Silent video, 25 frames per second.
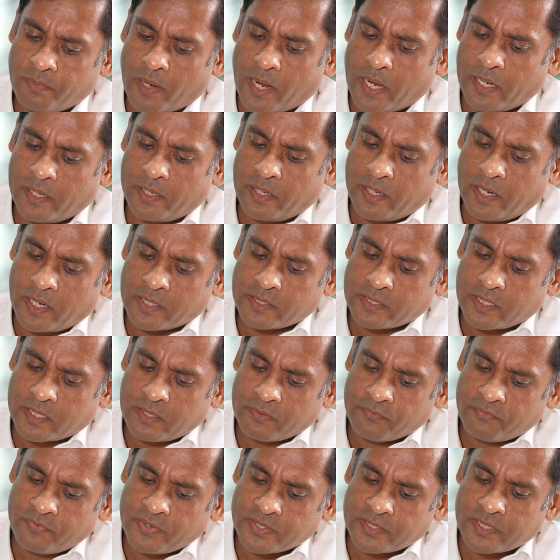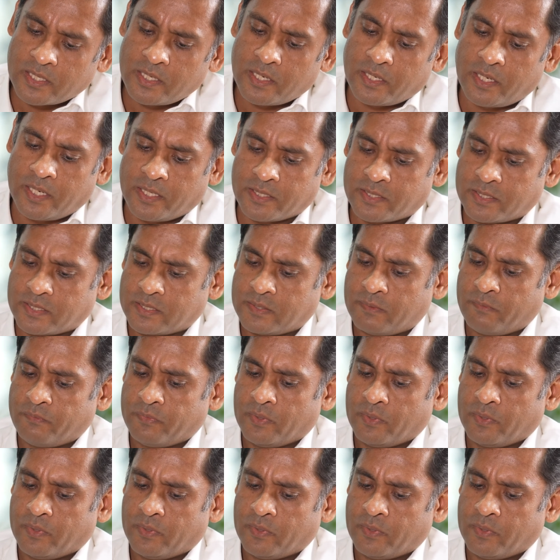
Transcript: I create certain facilities.